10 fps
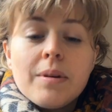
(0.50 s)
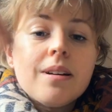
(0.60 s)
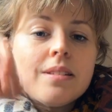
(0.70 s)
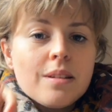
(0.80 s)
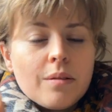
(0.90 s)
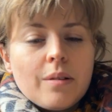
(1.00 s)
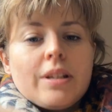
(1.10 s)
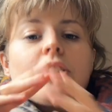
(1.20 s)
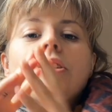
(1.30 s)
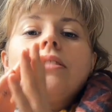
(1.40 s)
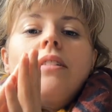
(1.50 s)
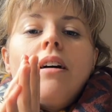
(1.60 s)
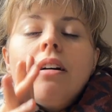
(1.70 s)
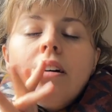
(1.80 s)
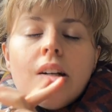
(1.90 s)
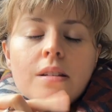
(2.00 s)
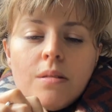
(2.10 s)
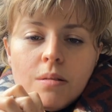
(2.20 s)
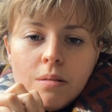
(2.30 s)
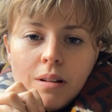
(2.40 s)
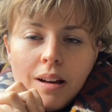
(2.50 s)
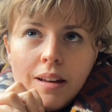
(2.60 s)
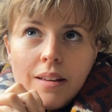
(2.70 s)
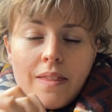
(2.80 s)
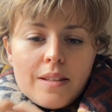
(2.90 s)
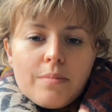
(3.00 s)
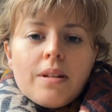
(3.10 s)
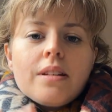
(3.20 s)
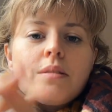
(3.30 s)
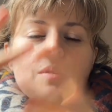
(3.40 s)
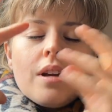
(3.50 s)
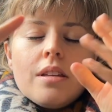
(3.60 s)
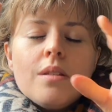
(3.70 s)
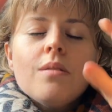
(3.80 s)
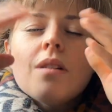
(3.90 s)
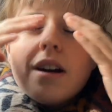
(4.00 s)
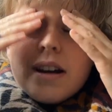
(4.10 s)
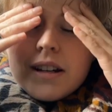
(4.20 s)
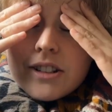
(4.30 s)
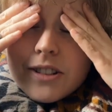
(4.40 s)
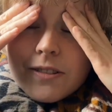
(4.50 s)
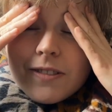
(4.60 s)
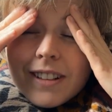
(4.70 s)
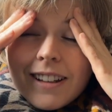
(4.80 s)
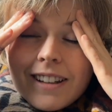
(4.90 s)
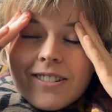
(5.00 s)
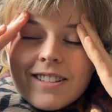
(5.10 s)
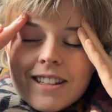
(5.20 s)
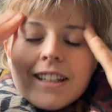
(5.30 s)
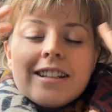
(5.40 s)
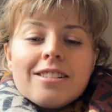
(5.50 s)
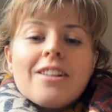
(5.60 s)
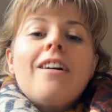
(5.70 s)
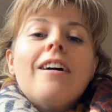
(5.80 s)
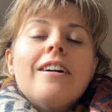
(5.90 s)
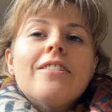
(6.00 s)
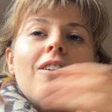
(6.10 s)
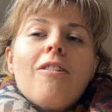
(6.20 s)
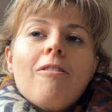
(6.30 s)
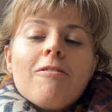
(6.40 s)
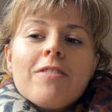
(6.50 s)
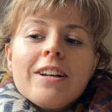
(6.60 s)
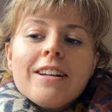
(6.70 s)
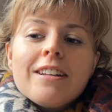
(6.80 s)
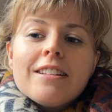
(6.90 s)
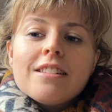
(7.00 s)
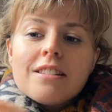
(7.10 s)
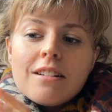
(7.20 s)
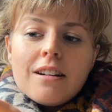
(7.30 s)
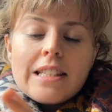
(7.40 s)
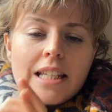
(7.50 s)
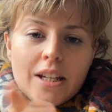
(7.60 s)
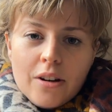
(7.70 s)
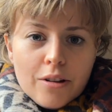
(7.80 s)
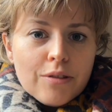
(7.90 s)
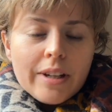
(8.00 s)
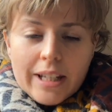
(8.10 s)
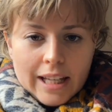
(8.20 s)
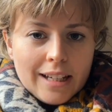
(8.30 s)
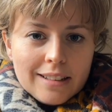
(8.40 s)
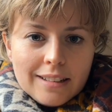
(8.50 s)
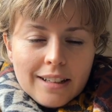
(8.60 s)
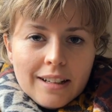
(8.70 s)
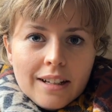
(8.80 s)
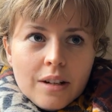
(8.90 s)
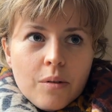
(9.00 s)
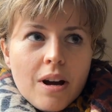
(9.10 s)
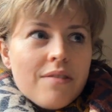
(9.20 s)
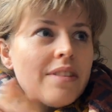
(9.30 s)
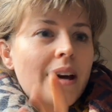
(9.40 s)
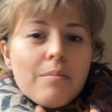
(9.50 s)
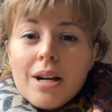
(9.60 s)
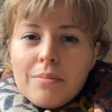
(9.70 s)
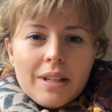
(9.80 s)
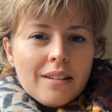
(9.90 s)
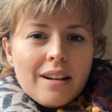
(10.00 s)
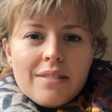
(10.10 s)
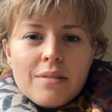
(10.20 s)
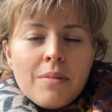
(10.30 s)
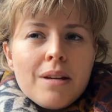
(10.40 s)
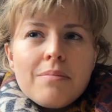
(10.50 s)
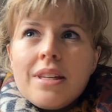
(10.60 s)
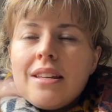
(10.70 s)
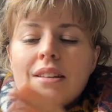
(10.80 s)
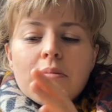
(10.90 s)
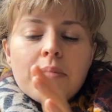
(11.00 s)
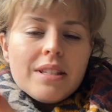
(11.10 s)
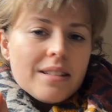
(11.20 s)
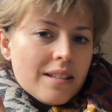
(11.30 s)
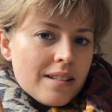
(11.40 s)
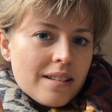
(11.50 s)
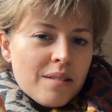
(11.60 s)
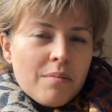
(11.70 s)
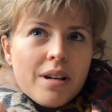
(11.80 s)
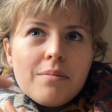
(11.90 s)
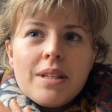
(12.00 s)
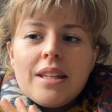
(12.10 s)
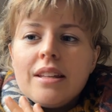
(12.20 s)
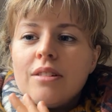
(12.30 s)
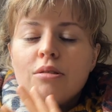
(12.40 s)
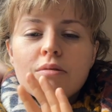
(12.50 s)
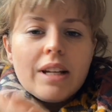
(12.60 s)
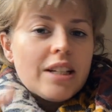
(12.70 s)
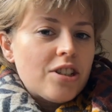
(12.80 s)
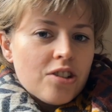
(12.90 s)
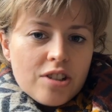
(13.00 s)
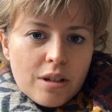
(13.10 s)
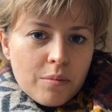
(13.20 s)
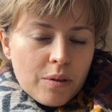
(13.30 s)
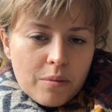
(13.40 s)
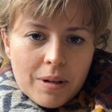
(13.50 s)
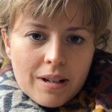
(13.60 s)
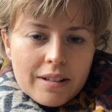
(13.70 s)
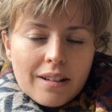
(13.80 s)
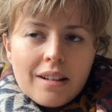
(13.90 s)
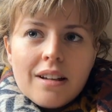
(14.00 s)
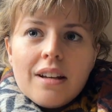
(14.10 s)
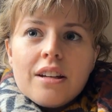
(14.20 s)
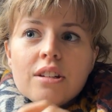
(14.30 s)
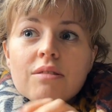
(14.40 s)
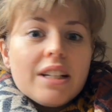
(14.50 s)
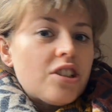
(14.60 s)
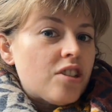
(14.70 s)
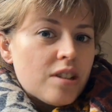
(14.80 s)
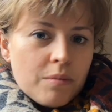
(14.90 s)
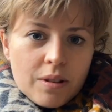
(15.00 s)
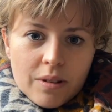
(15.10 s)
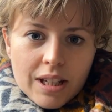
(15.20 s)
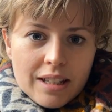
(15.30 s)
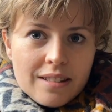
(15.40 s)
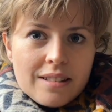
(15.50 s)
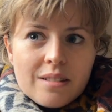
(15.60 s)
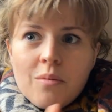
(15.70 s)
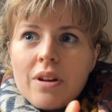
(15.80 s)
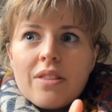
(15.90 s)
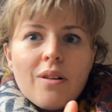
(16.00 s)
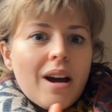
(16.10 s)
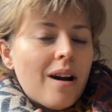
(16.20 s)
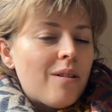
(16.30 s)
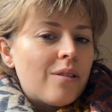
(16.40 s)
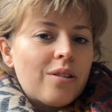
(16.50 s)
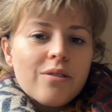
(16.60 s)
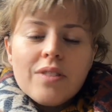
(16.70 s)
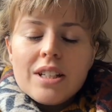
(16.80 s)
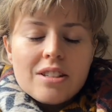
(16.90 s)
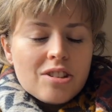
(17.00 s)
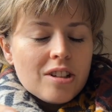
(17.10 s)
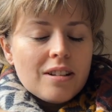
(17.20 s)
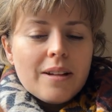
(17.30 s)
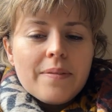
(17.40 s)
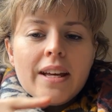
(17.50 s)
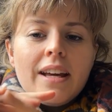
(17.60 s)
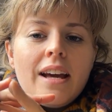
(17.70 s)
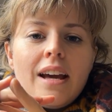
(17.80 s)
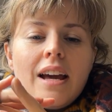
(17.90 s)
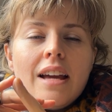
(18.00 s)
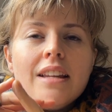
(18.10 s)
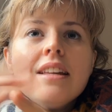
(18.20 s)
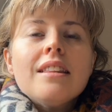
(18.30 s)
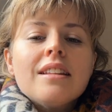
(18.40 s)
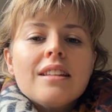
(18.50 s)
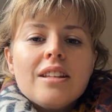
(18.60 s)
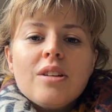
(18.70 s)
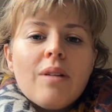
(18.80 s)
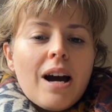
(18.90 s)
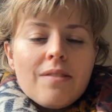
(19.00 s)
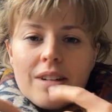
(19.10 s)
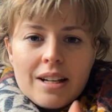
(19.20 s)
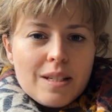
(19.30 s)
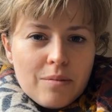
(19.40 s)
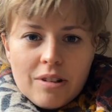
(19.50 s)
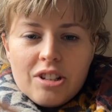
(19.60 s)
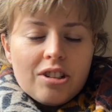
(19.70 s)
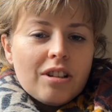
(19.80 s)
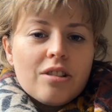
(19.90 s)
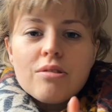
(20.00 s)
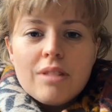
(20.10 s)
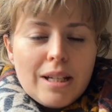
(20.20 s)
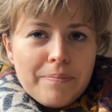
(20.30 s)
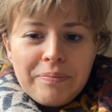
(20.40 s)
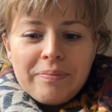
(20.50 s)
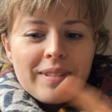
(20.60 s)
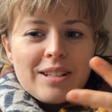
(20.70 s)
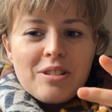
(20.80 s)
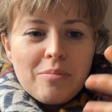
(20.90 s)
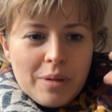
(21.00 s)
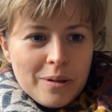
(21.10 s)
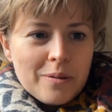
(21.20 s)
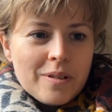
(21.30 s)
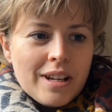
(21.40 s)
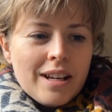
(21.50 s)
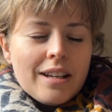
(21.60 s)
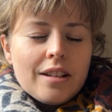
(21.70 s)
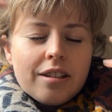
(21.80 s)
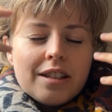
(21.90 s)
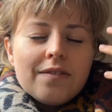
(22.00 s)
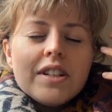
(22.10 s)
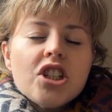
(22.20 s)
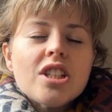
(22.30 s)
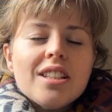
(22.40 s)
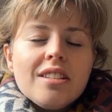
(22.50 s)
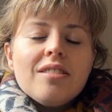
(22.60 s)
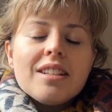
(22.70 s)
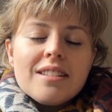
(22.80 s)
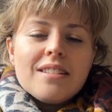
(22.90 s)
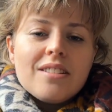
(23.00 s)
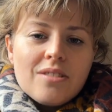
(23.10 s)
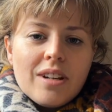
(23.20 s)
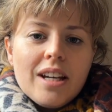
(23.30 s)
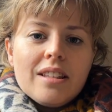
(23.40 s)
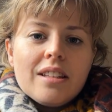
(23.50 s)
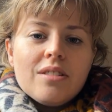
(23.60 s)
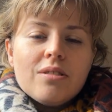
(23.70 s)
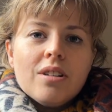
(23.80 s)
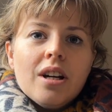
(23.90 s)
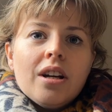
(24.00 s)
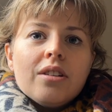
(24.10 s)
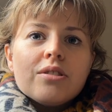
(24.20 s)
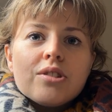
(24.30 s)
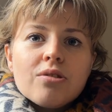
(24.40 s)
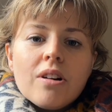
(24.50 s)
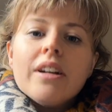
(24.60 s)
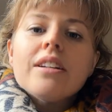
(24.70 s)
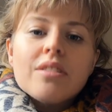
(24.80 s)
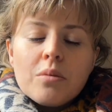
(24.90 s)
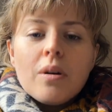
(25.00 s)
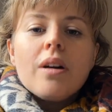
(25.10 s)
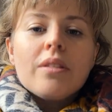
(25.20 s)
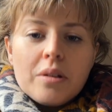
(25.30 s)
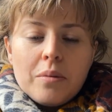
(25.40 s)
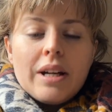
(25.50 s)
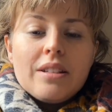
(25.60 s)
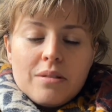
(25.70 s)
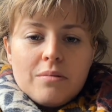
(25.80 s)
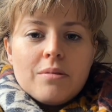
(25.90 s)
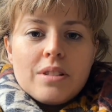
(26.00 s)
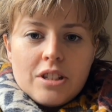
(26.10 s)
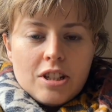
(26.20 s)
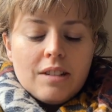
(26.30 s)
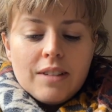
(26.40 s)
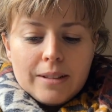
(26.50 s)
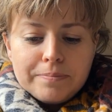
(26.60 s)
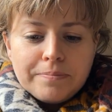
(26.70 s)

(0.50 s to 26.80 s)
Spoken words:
ask you a question. Are you in this place where you just feel like you're sick and tired of starting over again? Whatever that might be in life, it might be your business, it might be your relationship with your partner, your relationship with your kids, with your health, your fitness journey. Anything that you have an aspiration, a dream to build, this vision that you can see in your head that you're trying to work your way towards achieving,